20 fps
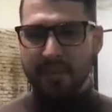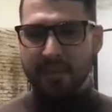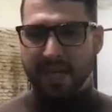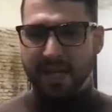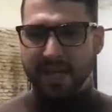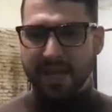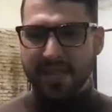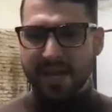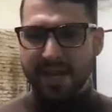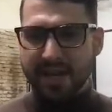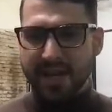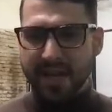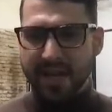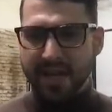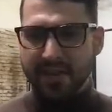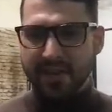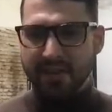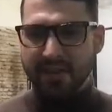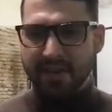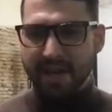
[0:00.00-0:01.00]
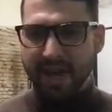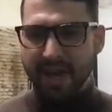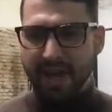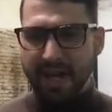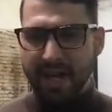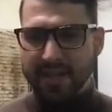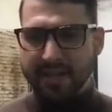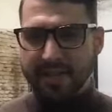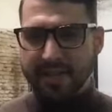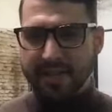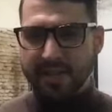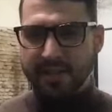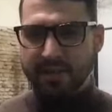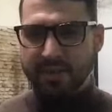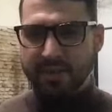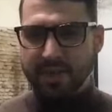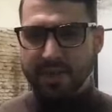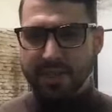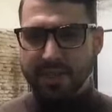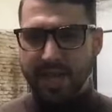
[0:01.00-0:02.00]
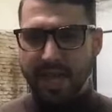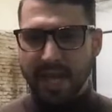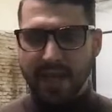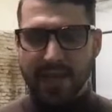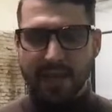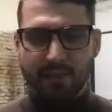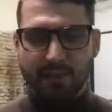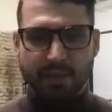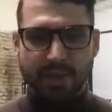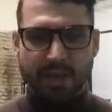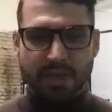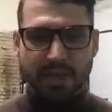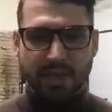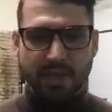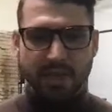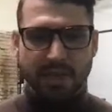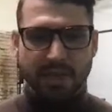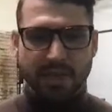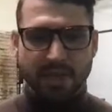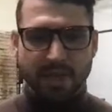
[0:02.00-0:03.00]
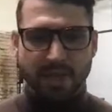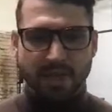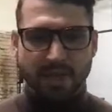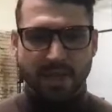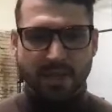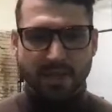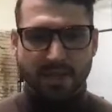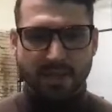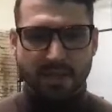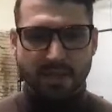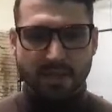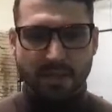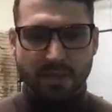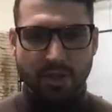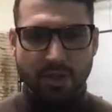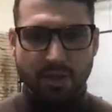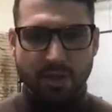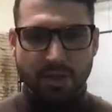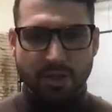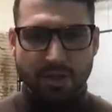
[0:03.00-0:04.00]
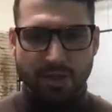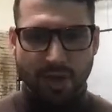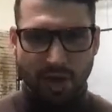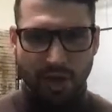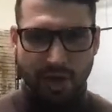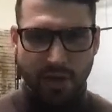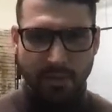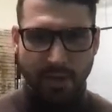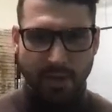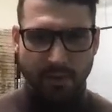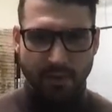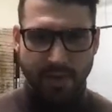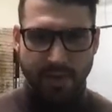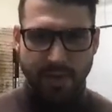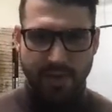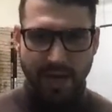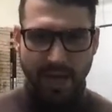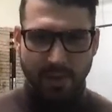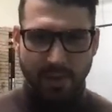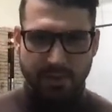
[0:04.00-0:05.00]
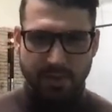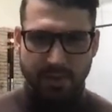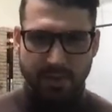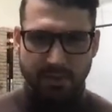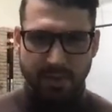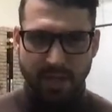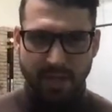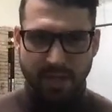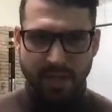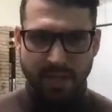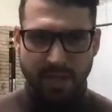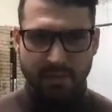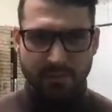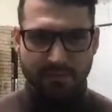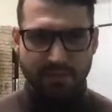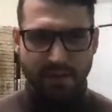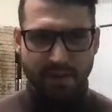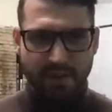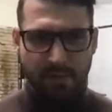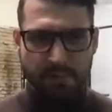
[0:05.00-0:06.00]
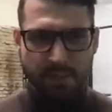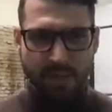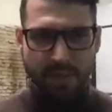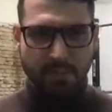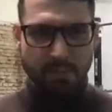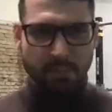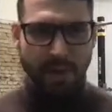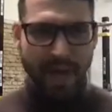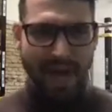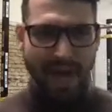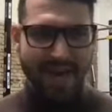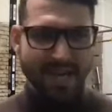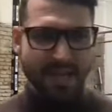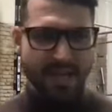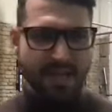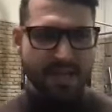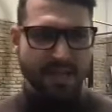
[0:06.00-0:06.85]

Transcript: is there anything else that you would say that we need to talk about when it comes to building a very big back?